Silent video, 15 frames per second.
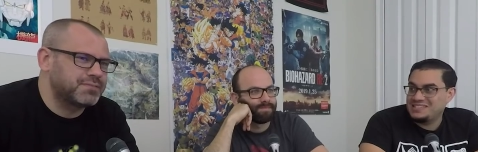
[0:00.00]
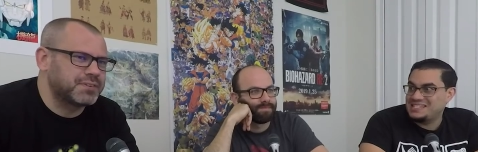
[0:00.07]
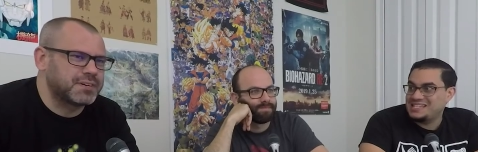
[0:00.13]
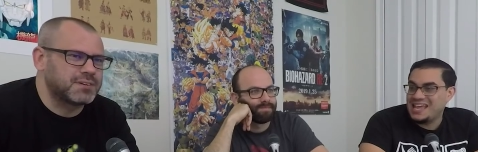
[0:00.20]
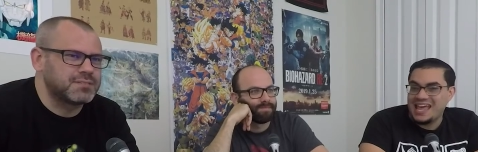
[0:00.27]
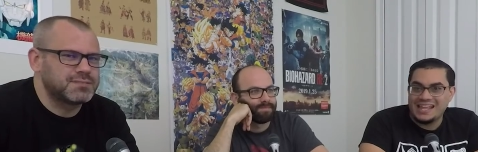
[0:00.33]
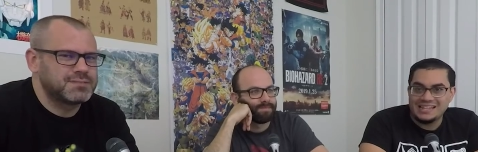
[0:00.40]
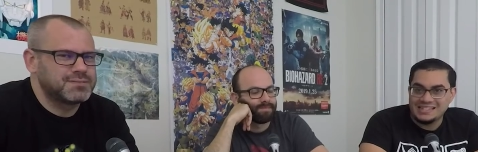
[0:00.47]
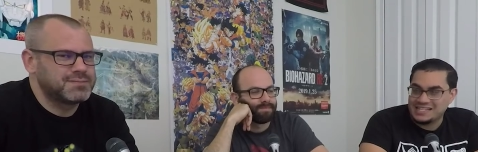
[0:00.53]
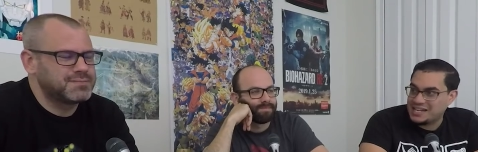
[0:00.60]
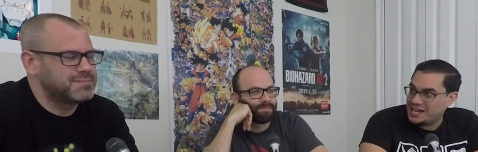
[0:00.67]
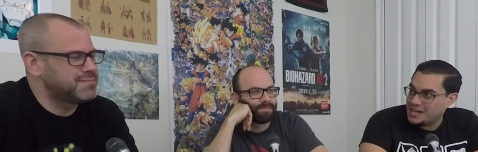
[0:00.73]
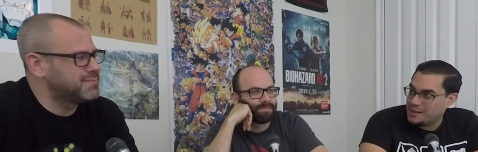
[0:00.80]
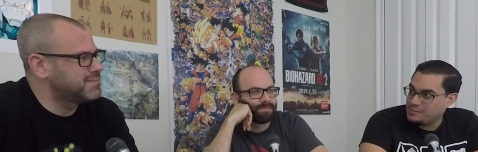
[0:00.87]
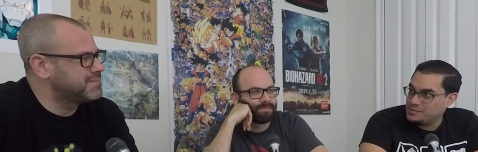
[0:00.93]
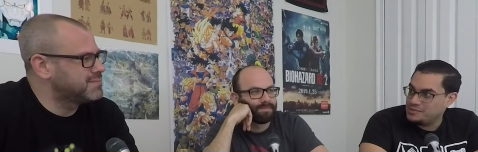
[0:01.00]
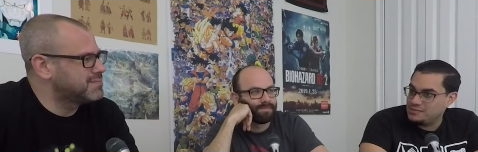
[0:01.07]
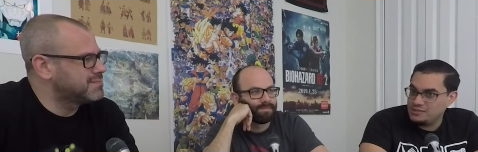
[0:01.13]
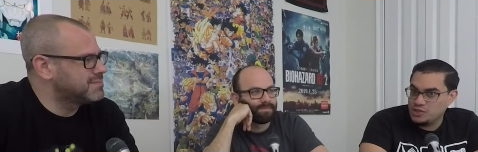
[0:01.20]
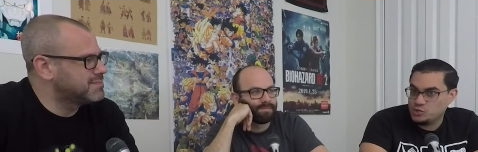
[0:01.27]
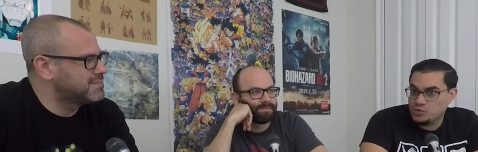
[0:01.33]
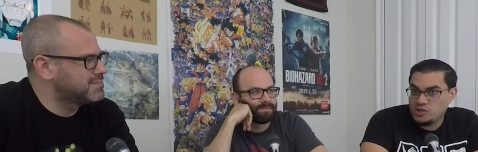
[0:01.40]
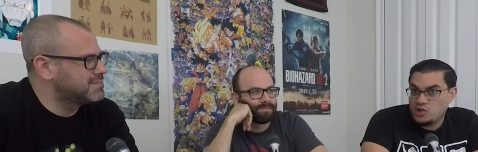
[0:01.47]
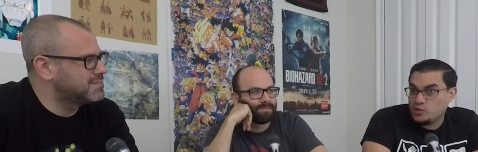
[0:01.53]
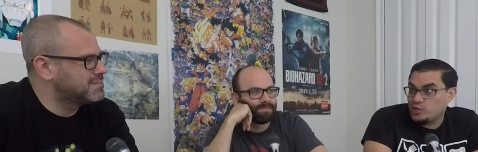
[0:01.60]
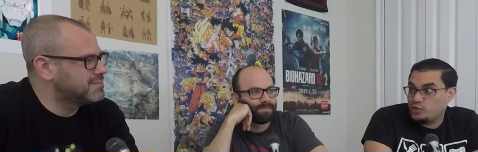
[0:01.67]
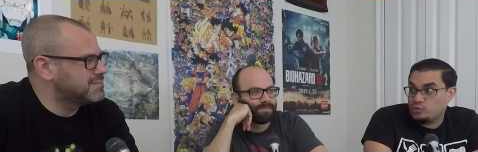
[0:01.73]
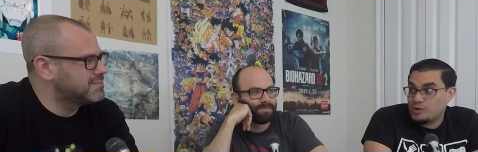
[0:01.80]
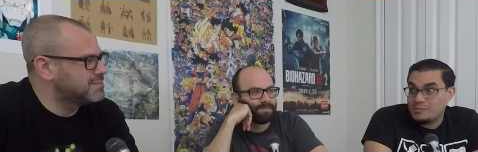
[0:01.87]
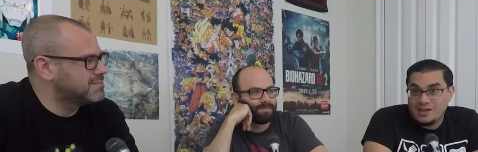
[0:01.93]
Speaker 1: fair. ten times. There's really
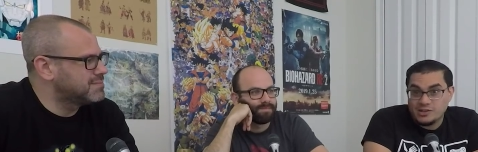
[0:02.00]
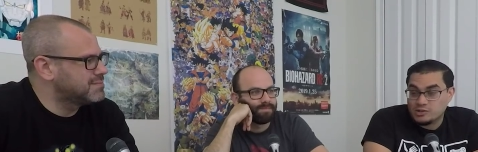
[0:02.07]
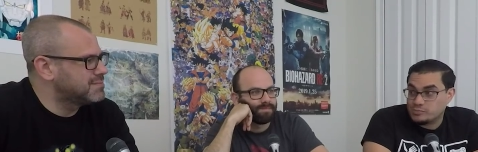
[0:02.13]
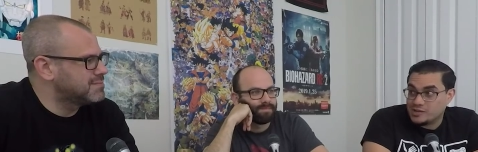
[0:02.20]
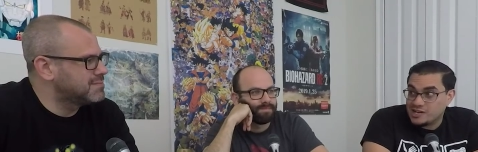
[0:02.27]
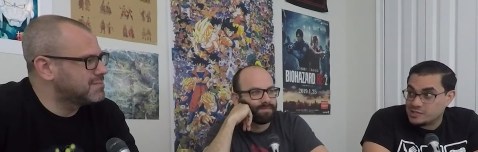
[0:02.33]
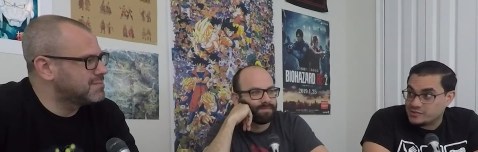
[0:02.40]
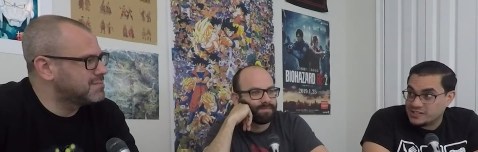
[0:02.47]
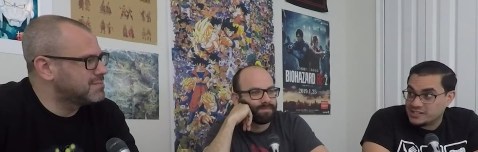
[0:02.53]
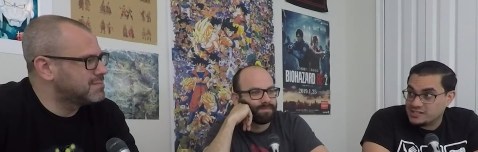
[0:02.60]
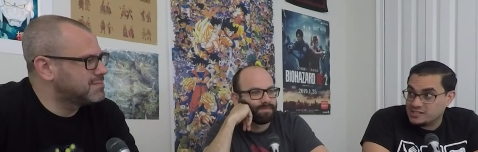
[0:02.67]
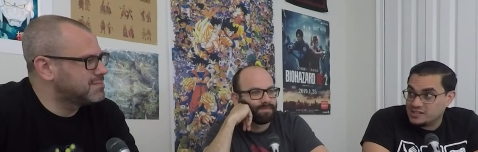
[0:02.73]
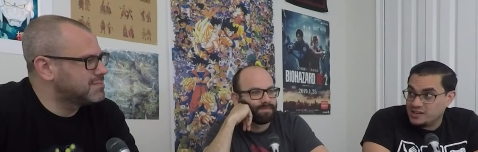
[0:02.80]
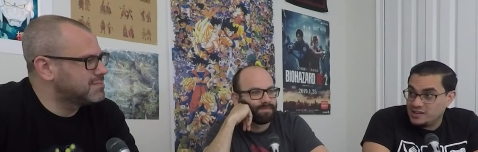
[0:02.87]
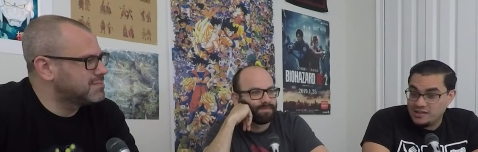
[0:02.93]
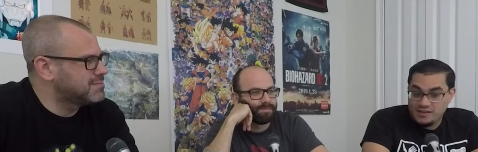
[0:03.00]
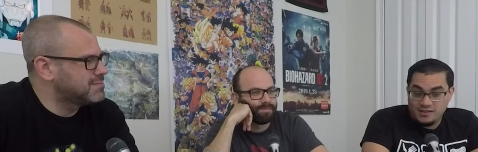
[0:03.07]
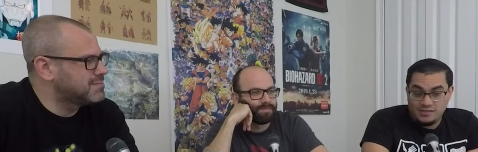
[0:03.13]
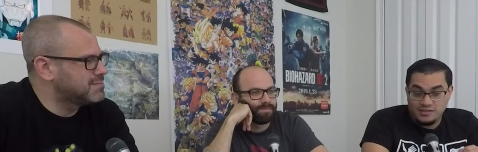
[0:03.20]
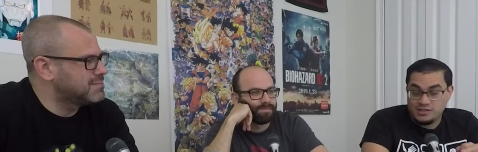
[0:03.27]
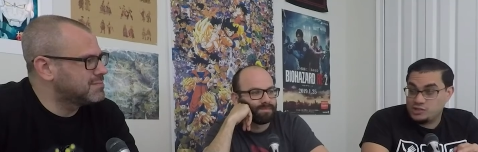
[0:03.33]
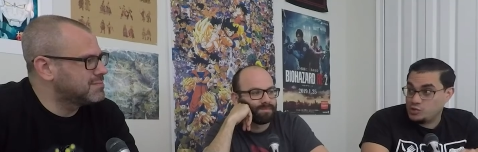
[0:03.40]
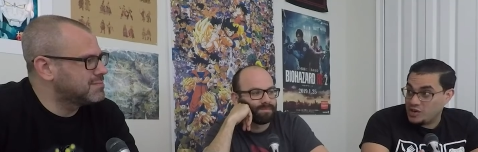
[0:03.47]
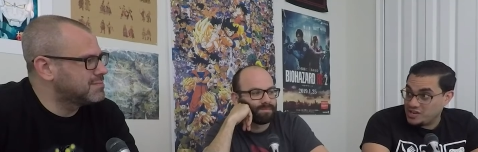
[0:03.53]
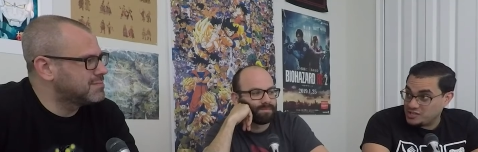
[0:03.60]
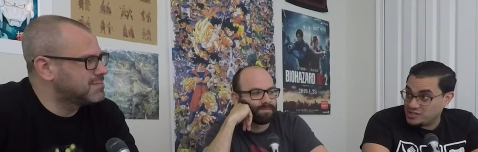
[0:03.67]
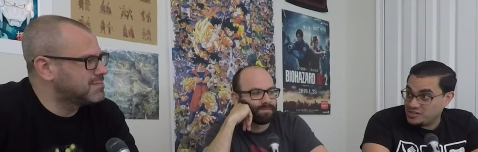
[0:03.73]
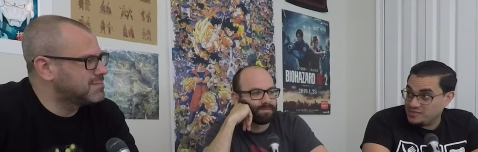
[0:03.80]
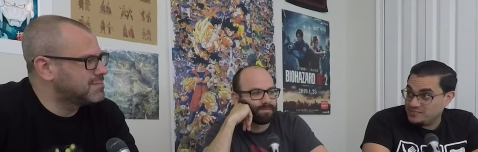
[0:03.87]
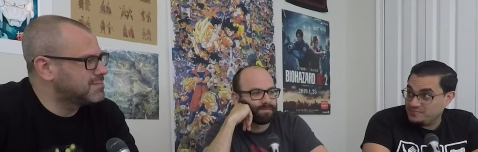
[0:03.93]
only three major boss fights: the
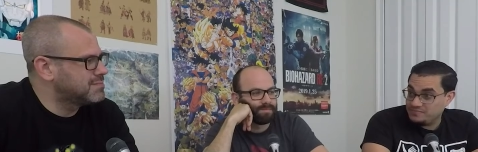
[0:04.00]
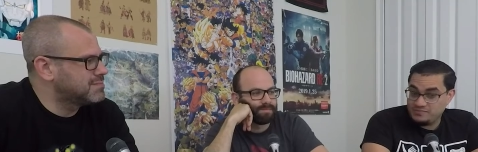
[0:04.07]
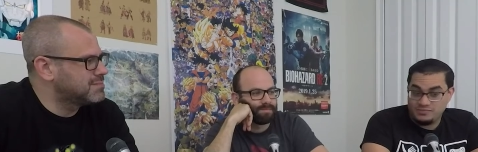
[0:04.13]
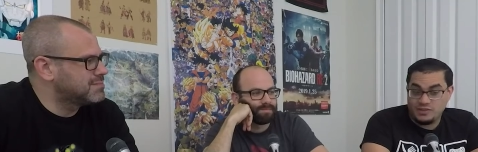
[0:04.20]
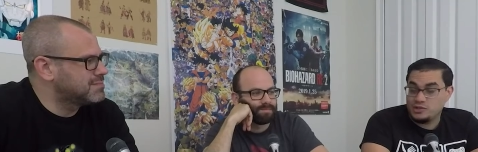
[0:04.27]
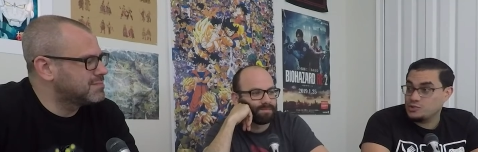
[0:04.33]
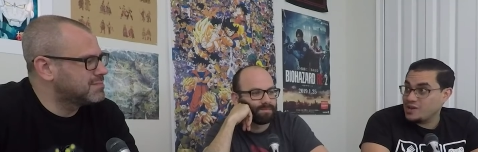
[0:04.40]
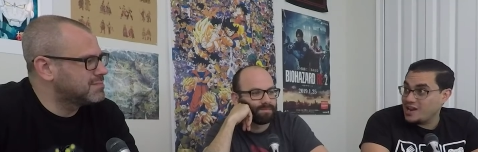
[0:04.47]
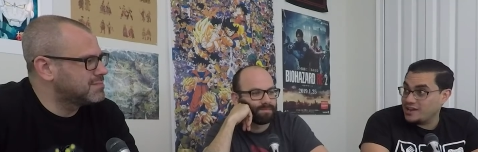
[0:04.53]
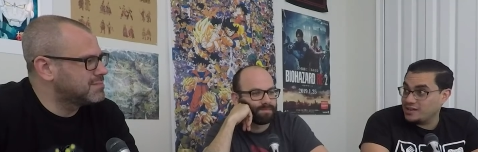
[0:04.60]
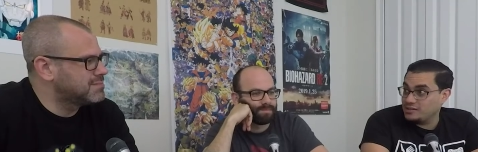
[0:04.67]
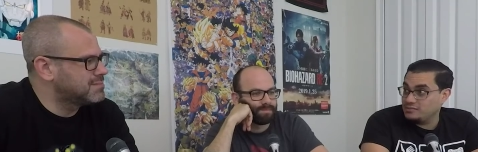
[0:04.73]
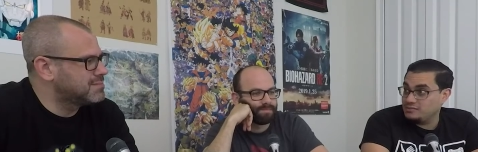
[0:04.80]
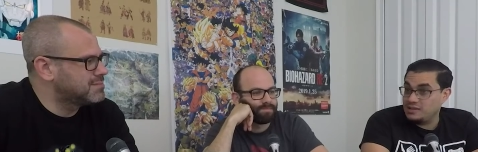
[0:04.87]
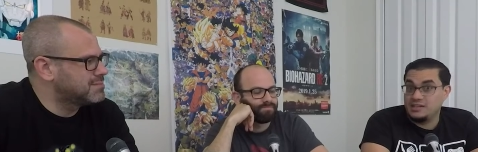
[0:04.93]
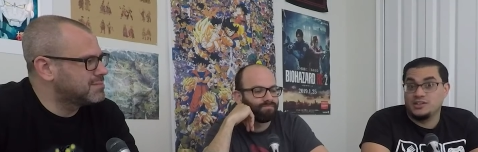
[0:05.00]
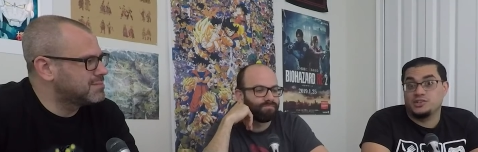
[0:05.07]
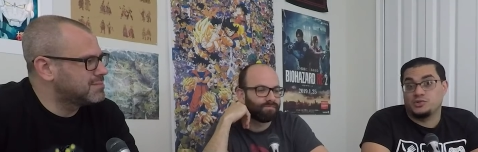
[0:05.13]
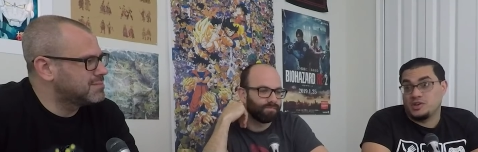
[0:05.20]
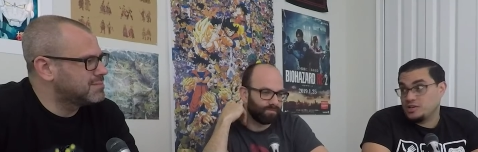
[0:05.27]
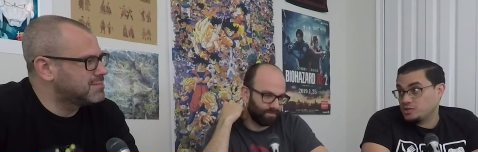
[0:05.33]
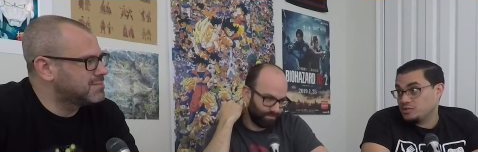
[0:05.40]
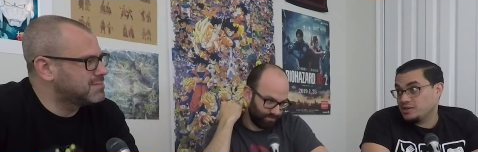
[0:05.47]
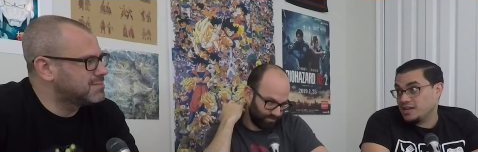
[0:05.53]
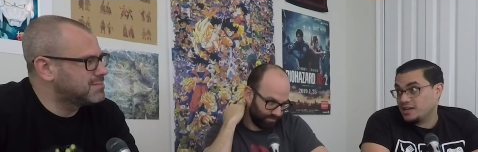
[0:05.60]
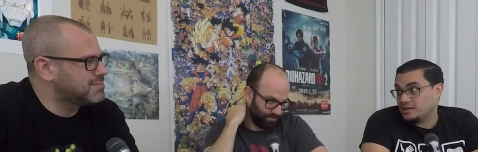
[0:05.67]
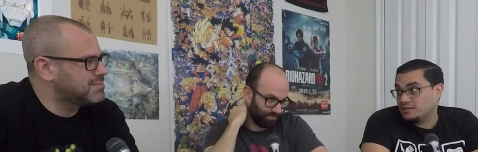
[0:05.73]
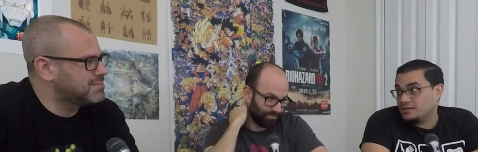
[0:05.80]
stranger, the dragon, and the stranger again